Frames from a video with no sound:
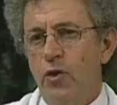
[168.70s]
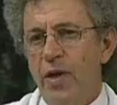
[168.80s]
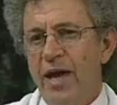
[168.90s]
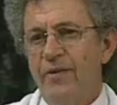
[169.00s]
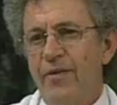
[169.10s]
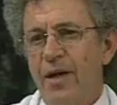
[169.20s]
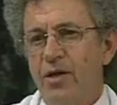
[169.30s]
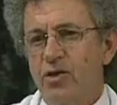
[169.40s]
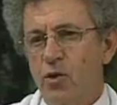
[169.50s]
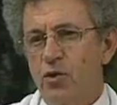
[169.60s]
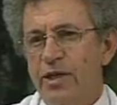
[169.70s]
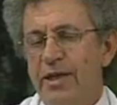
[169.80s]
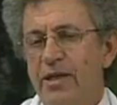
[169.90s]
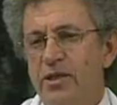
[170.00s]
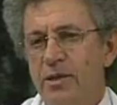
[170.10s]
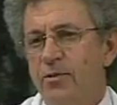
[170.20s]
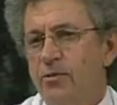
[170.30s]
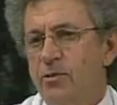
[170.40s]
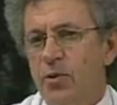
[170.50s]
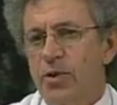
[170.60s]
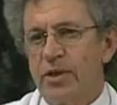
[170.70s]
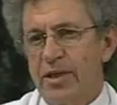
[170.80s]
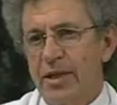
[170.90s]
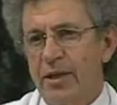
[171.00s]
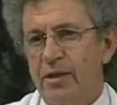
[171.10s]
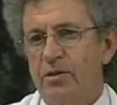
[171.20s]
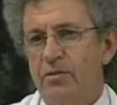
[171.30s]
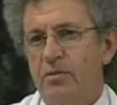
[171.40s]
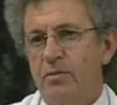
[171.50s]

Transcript: you have associated symptoms with these headaches?